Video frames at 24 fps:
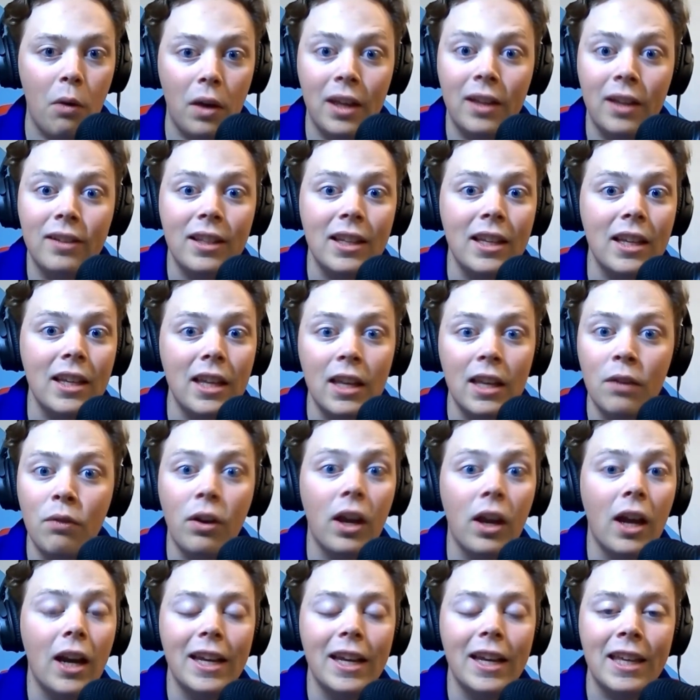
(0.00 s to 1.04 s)
Is he even
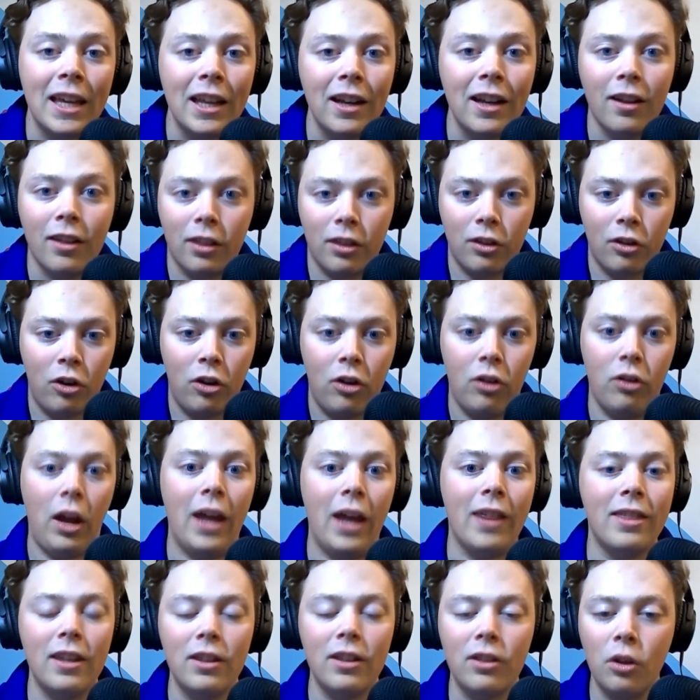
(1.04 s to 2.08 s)
going to get a third?
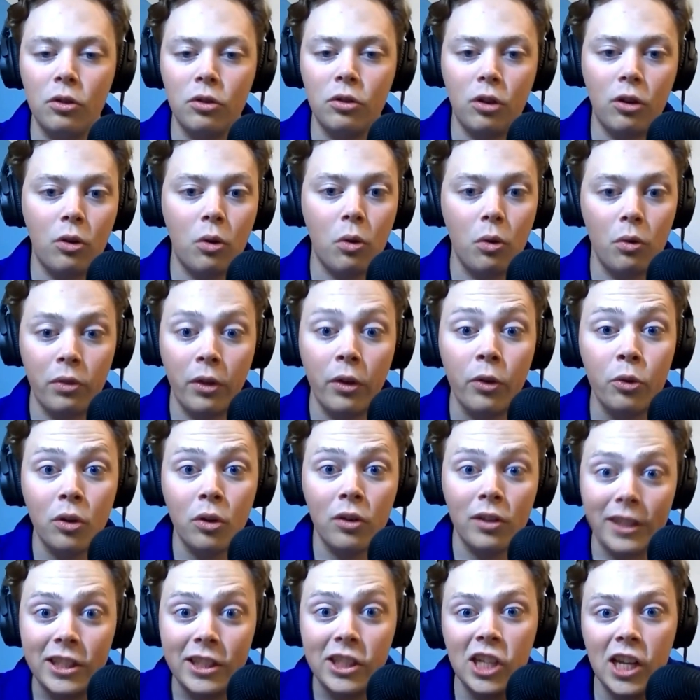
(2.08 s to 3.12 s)
I think those are
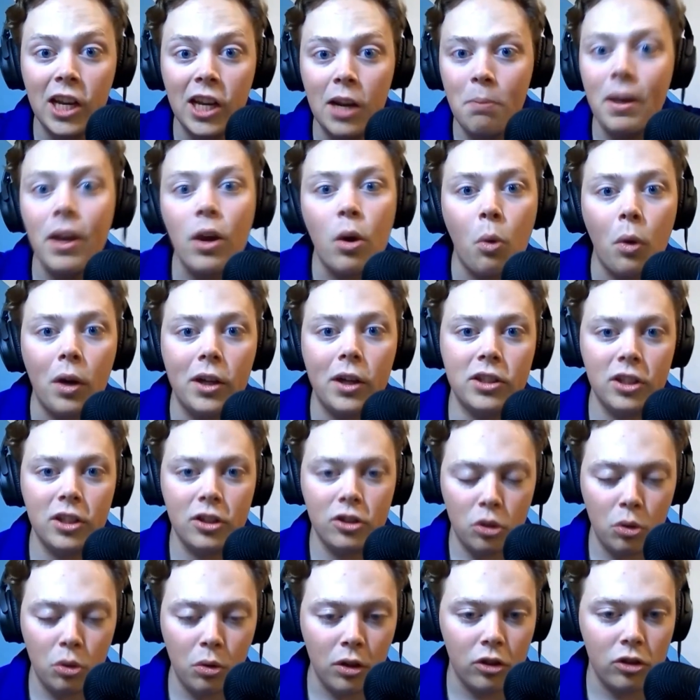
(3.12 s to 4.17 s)
legitimate
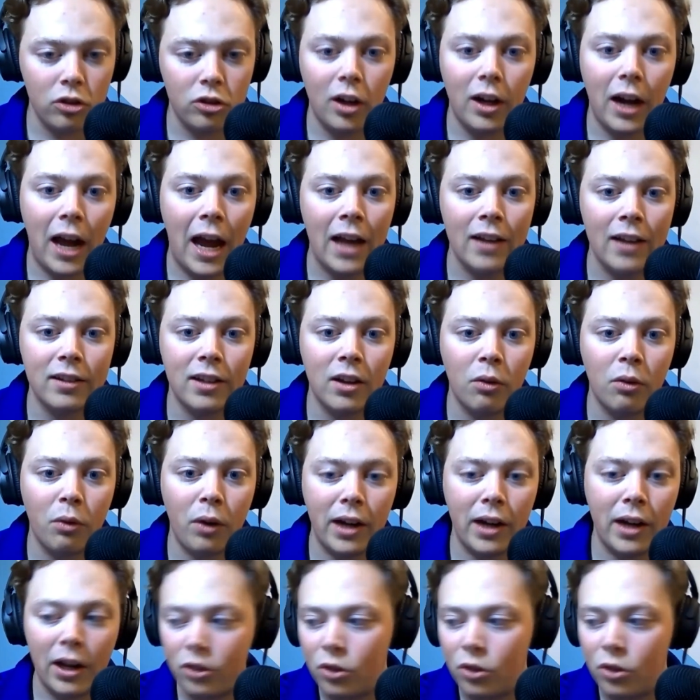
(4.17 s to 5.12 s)
questions you can start asking right now.